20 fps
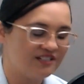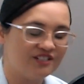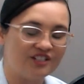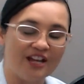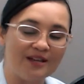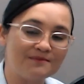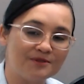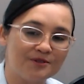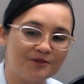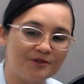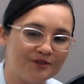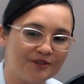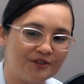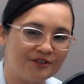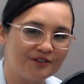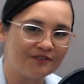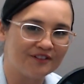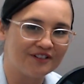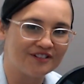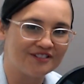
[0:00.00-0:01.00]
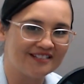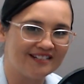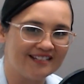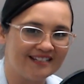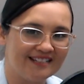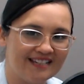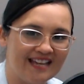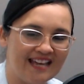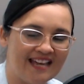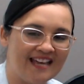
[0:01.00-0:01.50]
James Cook
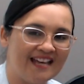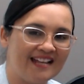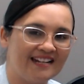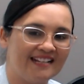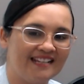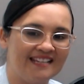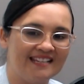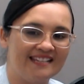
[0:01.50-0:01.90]
University and